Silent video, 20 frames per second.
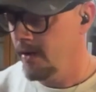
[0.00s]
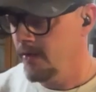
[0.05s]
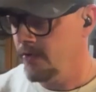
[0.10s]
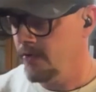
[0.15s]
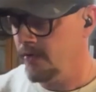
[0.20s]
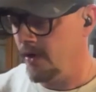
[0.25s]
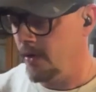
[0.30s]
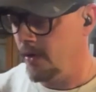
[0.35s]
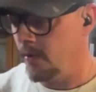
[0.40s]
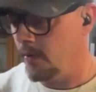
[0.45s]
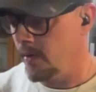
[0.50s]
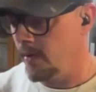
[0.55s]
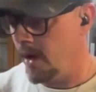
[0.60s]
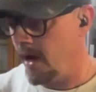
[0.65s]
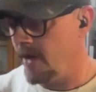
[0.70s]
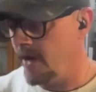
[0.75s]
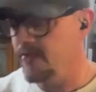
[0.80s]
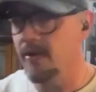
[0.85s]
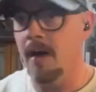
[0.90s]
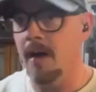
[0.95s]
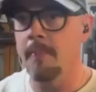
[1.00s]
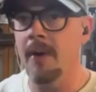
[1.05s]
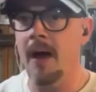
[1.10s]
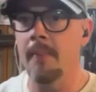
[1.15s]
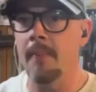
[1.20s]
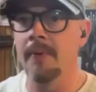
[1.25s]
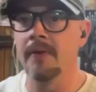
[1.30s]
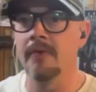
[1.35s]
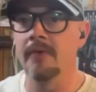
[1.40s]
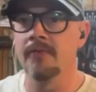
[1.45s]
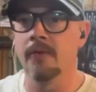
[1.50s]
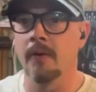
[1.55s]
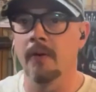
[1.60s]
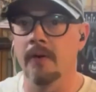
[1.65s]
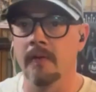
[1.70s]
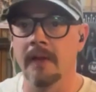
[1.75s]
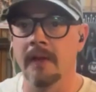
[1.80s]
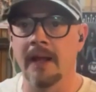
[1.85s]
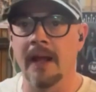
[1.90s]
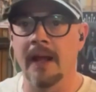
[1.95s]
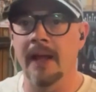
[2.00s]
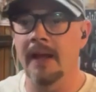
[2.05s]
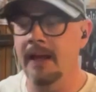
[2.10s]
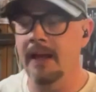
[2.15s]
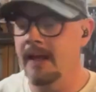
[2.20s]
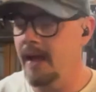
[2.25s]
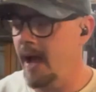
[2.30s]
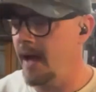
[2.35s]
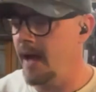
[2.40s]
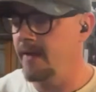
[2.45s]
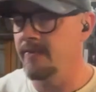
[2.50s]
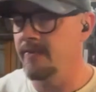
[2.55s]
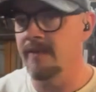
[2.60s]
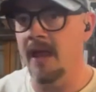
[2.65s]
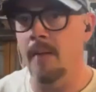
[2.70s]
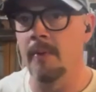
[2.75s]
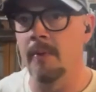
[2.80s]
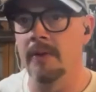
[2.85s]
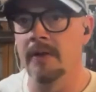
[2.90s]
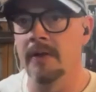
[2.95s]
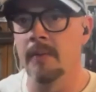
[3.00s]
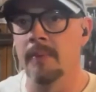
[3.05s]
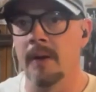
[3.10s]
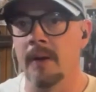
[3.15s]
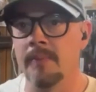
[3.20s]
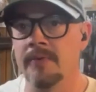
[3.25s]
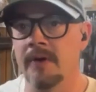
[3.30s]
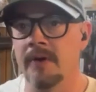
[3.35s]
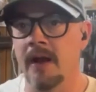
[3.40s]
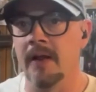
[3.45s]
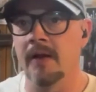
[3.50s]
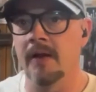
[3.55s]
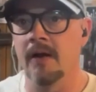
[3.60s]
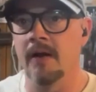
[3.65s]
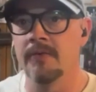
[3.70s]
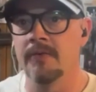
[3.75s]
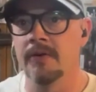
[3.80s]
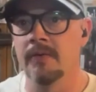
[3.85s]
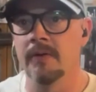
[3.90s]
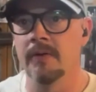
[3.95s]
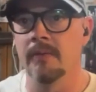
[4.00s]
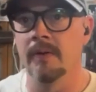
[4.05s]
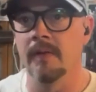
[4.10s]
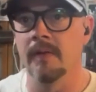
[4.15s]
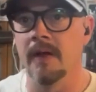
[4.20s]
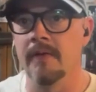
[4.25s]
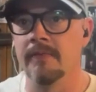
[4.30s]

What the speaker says: So I saw Pop and Disorderly, and I gotta say, I'm a little bummed you're not a cartoon in real life.